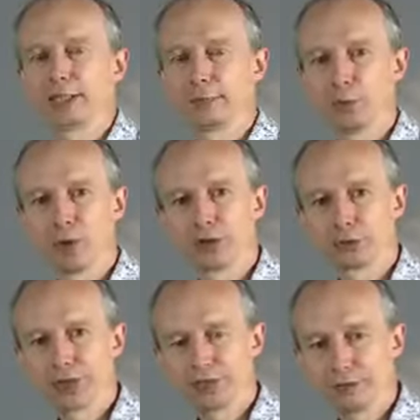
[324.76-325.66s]
It'll be
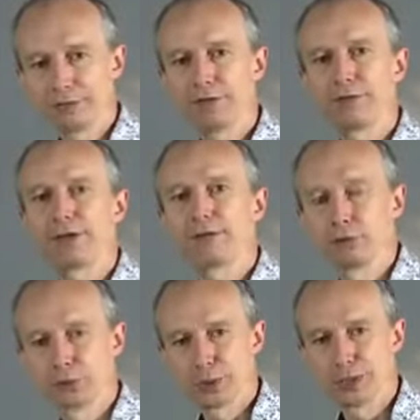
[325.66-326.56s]
1/25th if
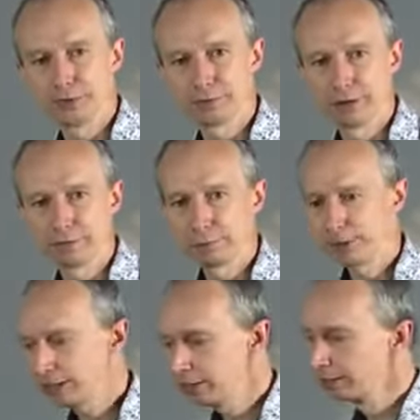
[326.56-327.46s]
you're
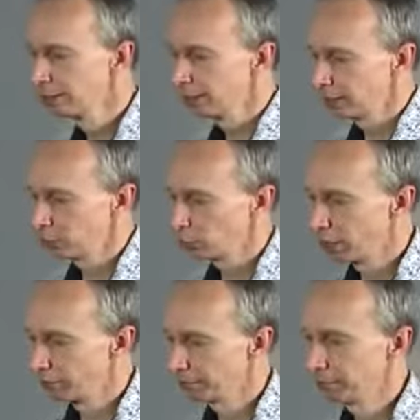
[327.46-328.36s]
25p and
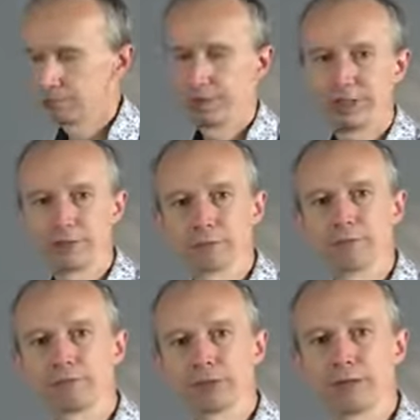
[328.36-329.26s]
1/50th
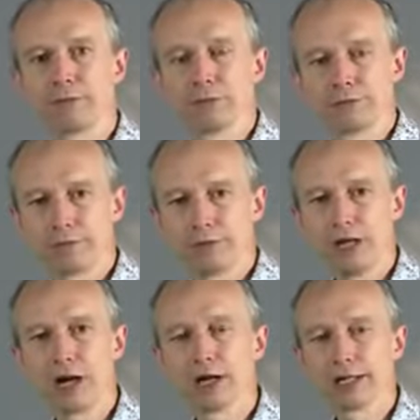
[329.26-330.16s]
if you're
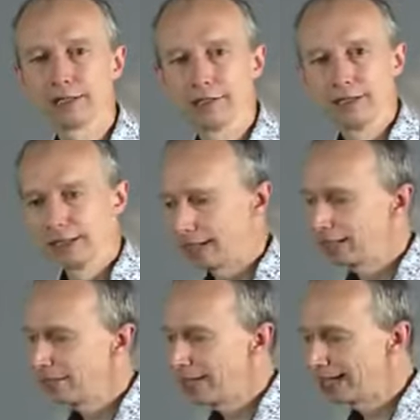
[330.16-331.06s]
50i,
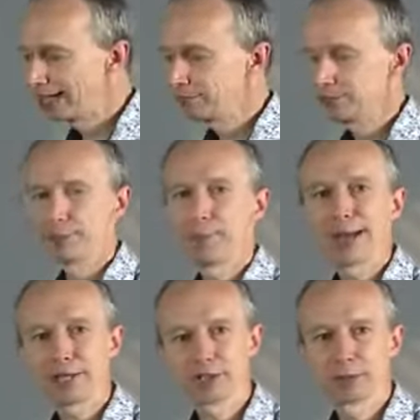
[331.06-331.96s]
and that gives the
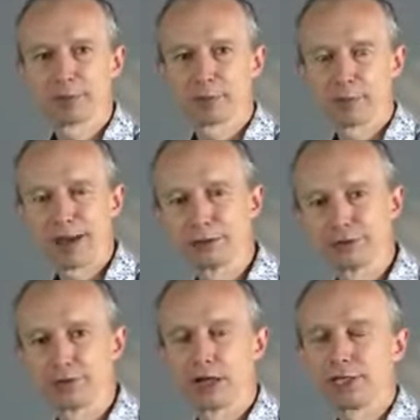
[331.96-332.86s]
maximum
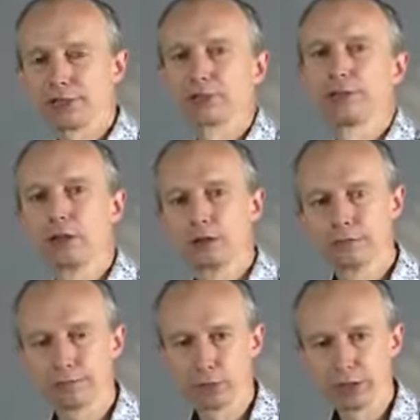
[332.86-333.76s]
amount of light
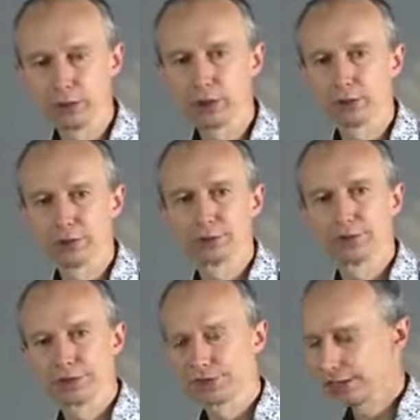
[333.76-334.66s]
falling on
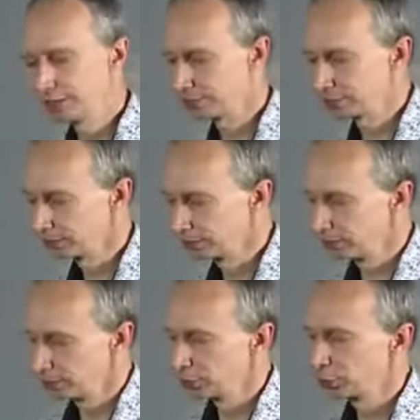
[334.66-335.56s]
the sensor.
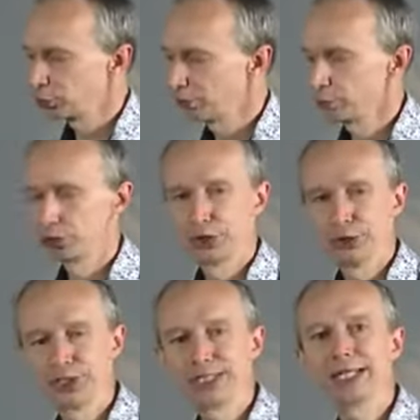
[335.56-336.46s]
So if you're
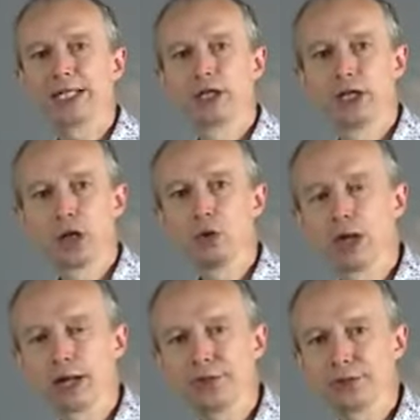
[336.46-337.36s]
shooting in low
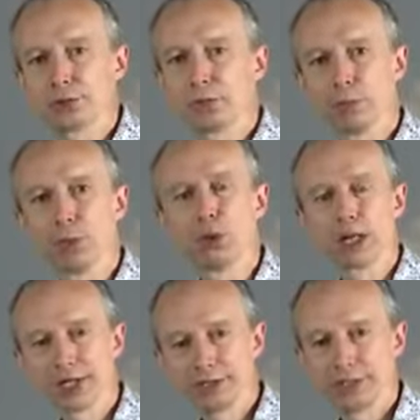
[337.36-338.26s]
light or poor
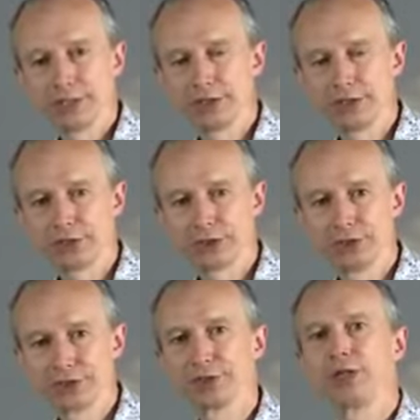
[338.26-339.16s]
lighting
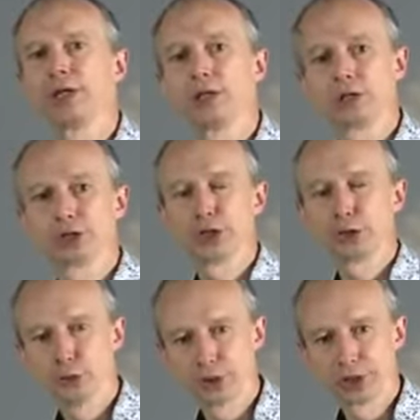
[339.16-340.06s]
conditions,
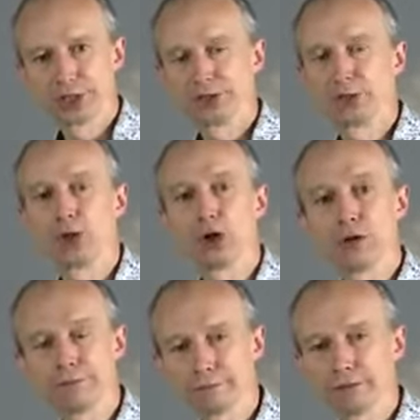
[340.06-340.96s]
turn your shutter
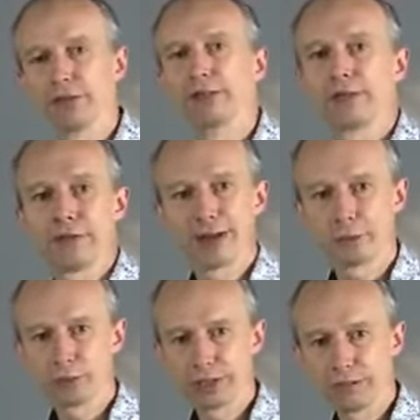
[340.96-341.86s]
off.
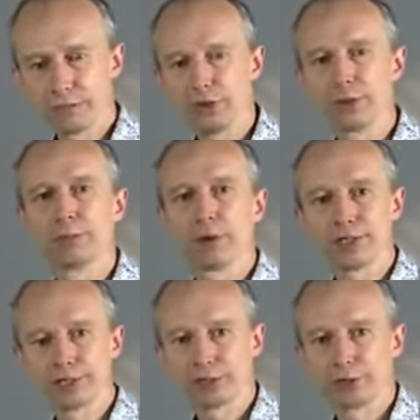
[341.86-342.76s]
That will give you the
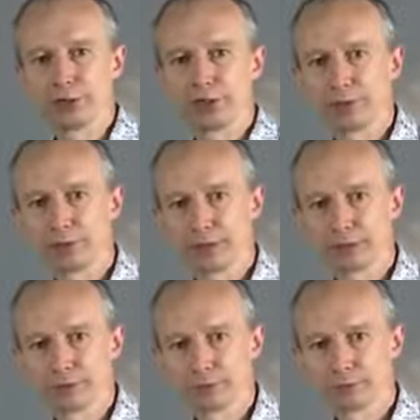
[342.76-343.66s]
brightest looking picture.